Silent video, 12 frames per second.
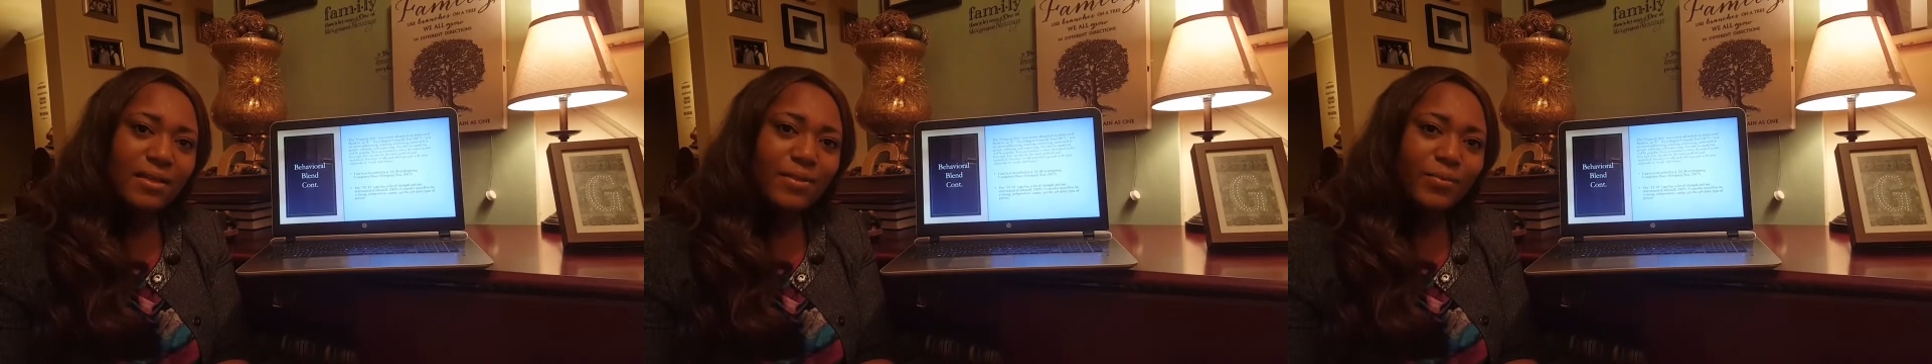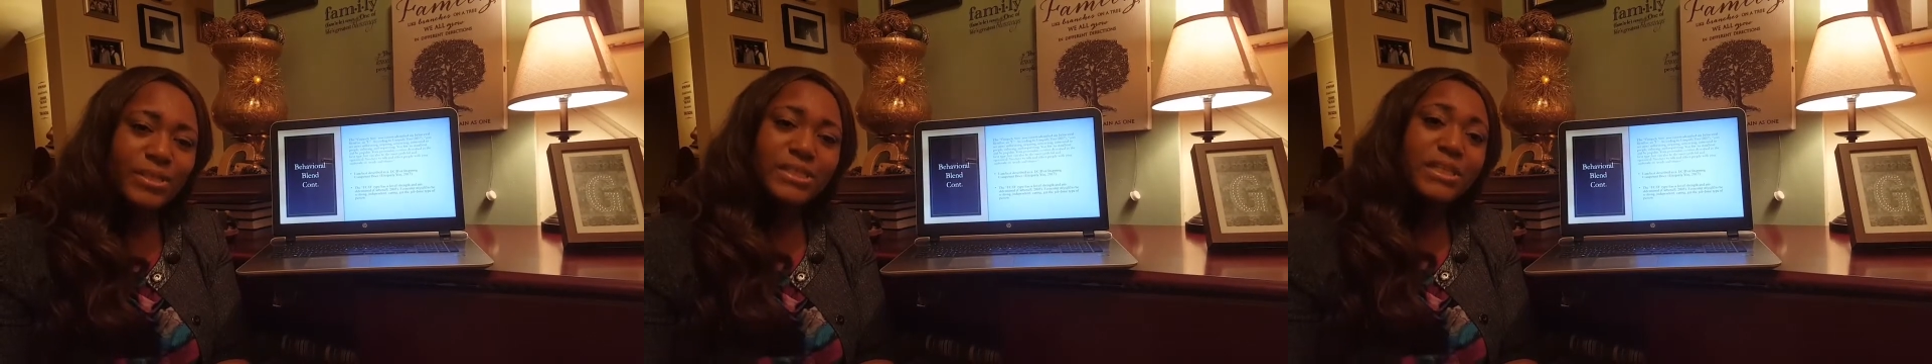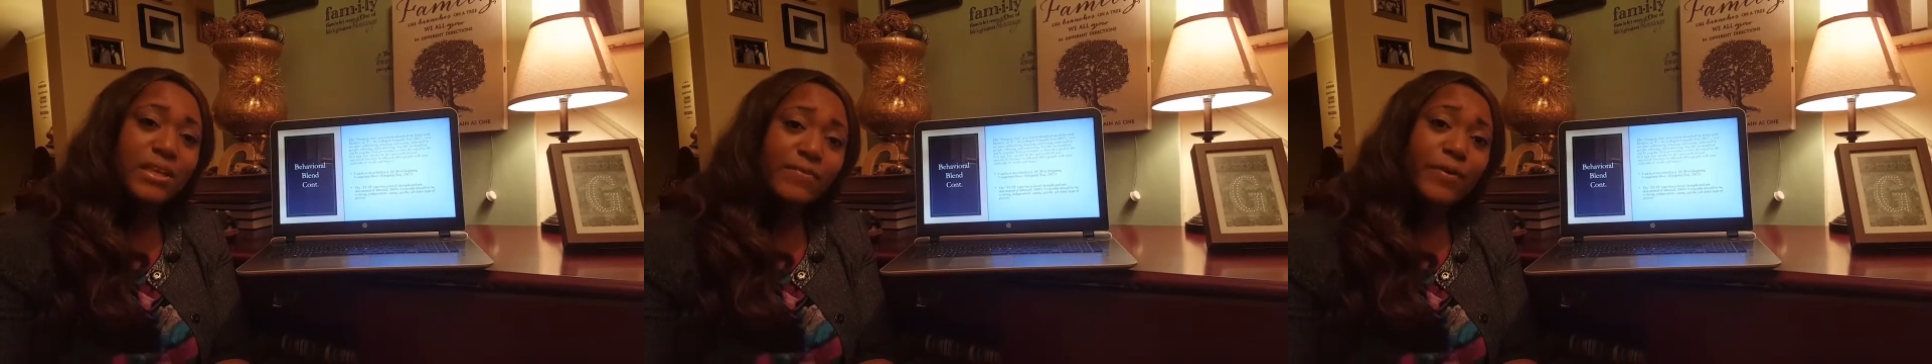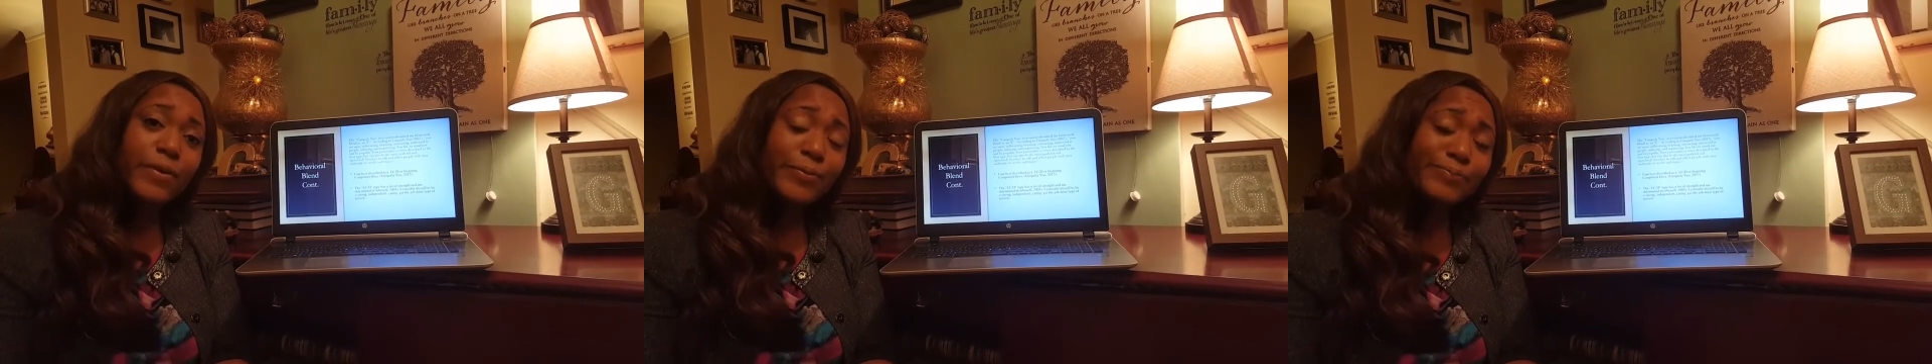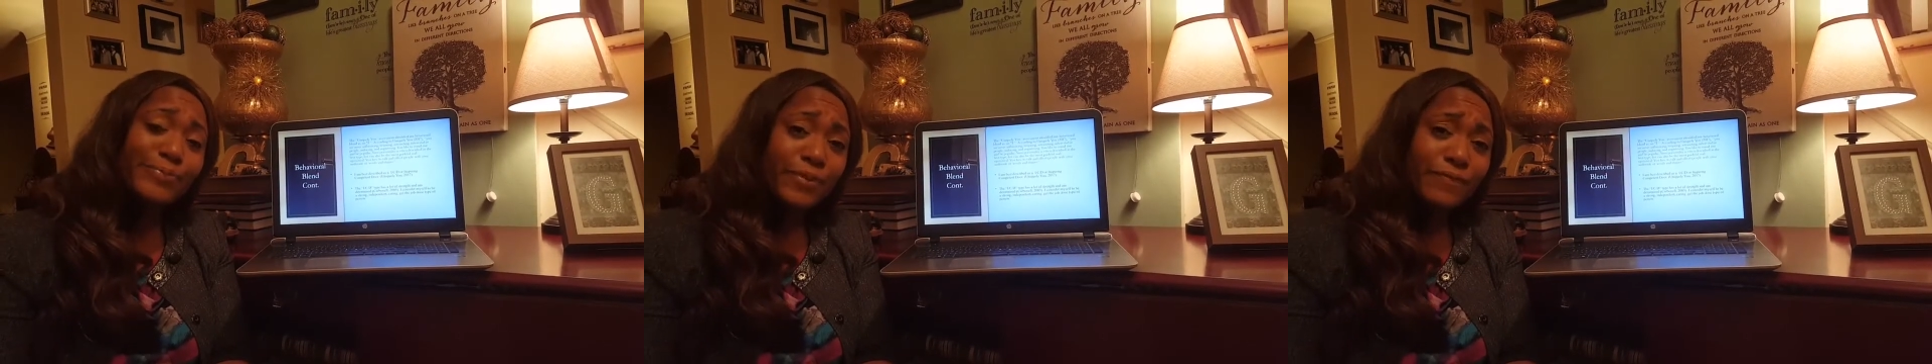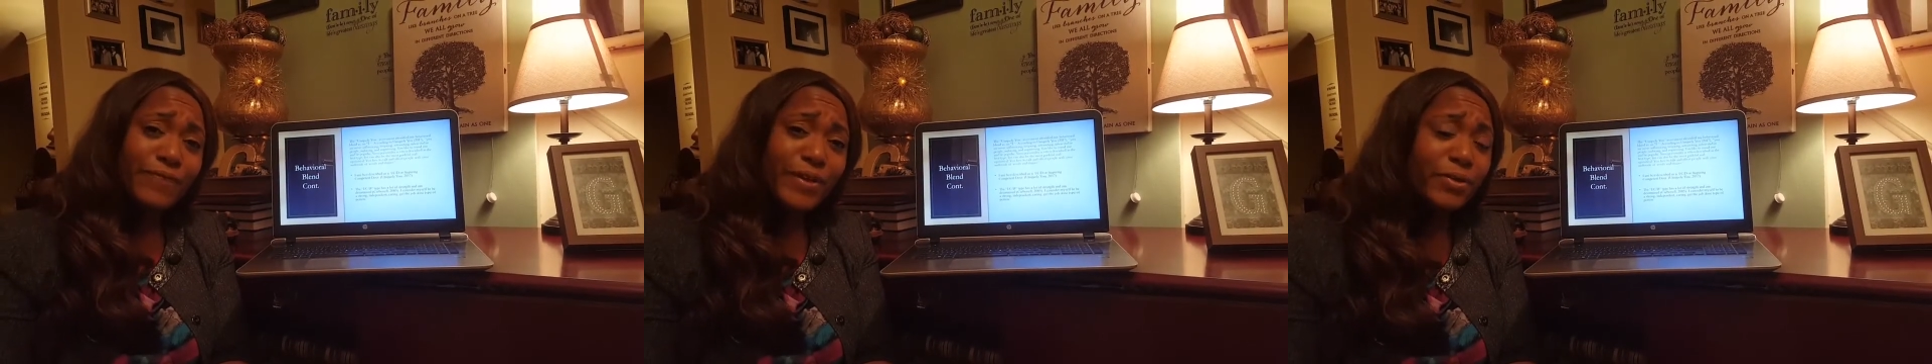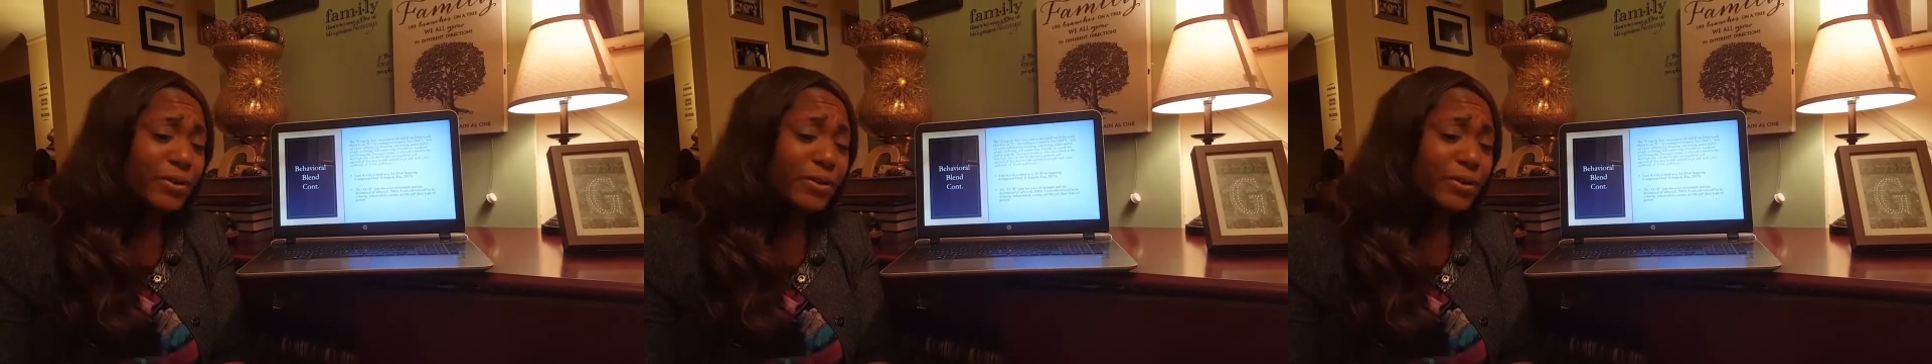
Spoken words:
the receiver feel